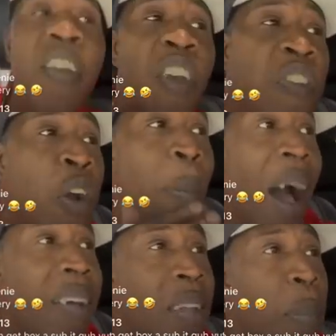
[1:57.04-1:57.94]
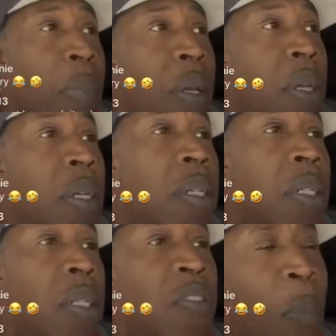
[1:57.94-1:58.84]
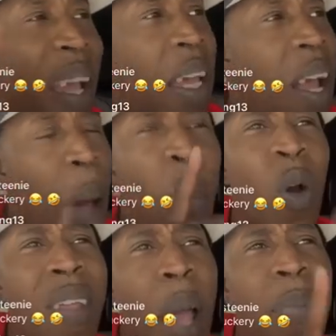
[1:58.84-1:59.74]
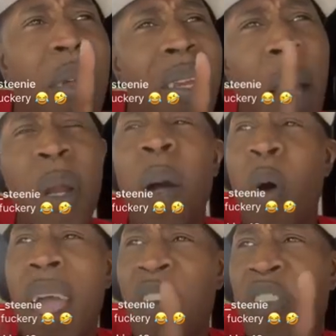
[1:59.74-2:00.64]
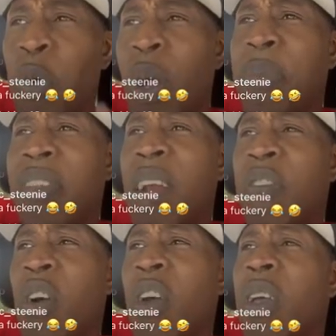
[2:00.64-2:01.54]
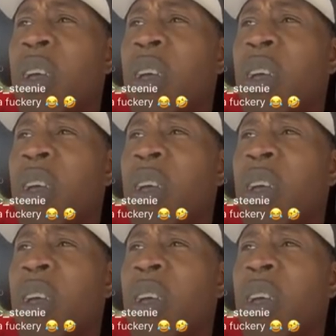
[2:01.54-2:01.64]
even if you don't box him, for make come more time, them little boy have to know themselves, you know.